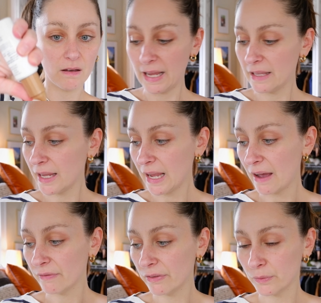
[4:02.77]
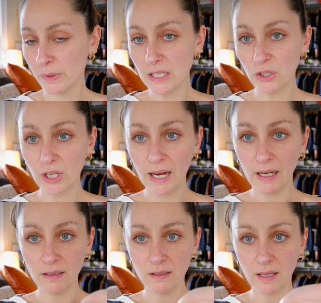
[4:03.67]
And they have 3
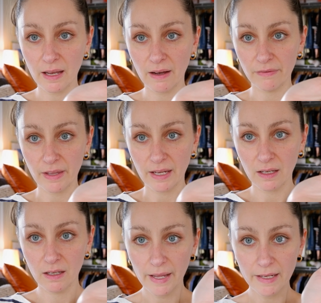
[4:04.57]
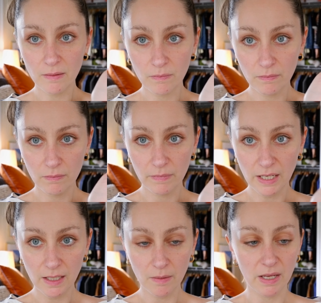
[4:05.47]
shades. They have like light,
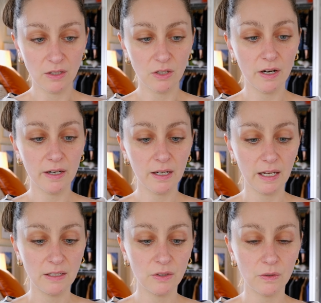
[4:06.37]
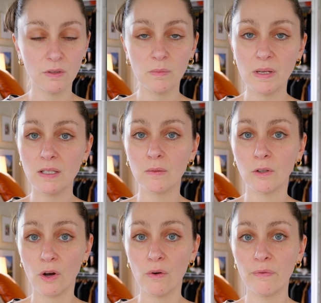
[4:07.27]
medium, and dark, and so it's meant to
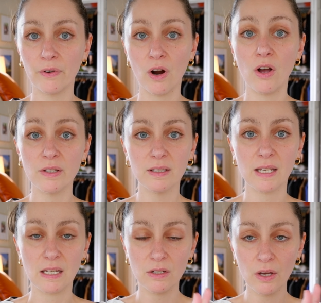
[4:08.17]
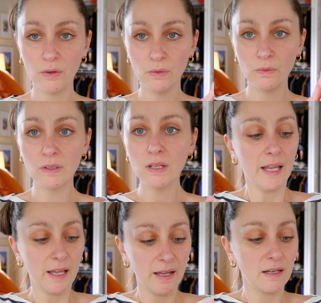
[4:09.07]
go for all skin tones,
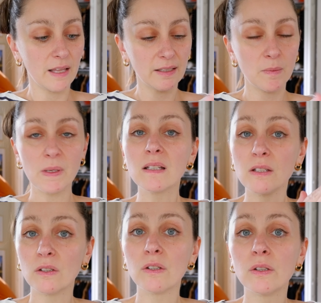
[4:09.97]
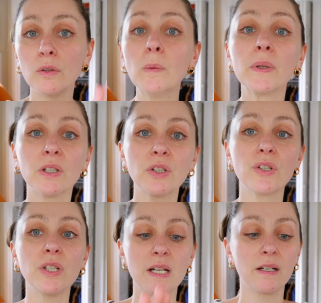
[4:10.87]
and that's because it's super
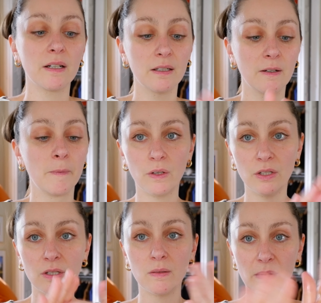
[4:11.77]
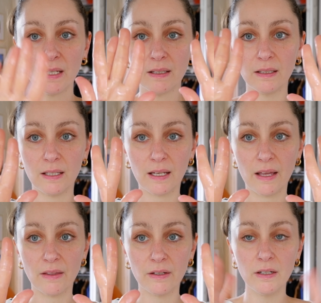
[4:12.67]
sheer. So I just mix it
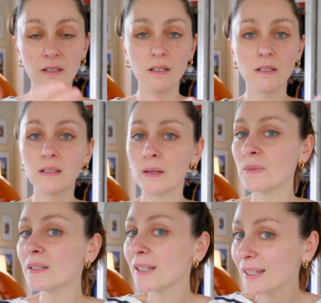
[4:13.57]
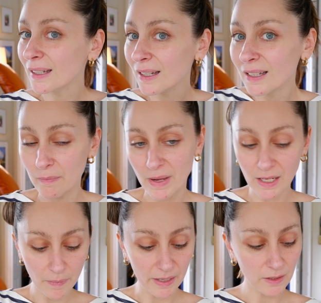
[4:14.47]
together. Some skin and
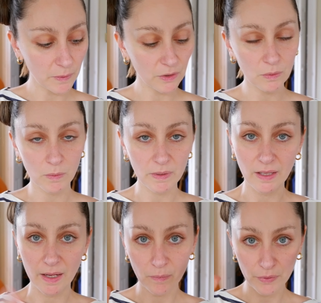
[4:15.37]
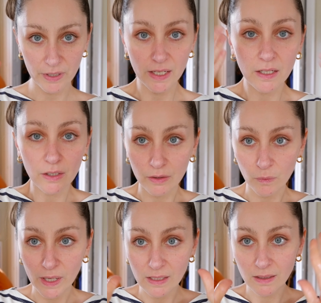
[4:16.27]
makeup experts would be like, Brie, you're
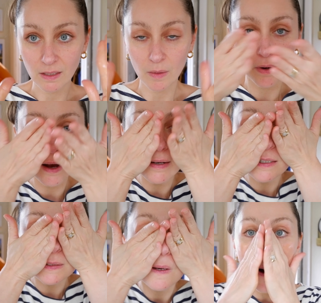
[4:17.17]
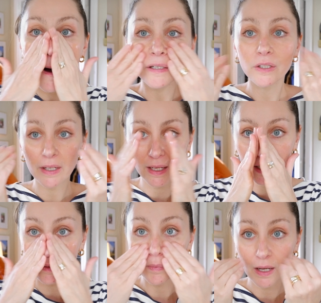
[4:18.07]
wasting the product on your
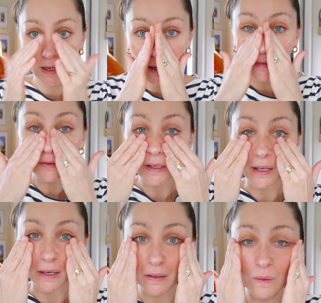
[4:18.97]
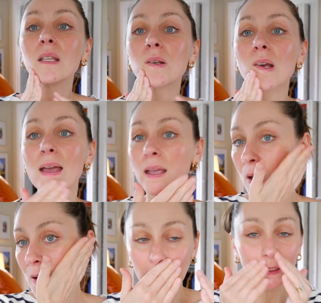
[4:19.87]
hand, but I don't care. That's okay.
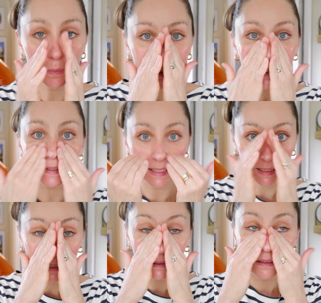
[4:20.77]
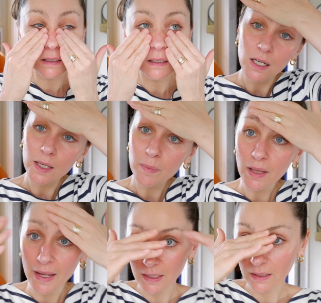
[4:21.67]
So I just blend it in. I
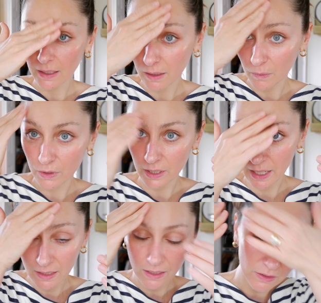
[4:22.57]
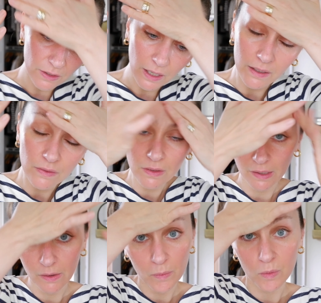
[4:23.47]
apply it like I would any other kind of
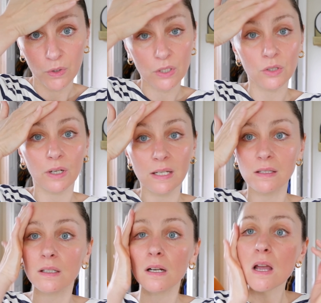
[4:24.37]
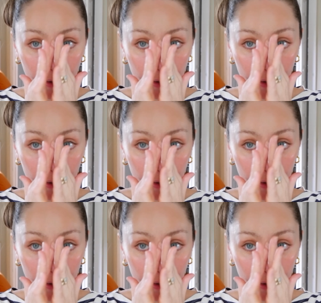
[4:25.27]
serum or moisturizer.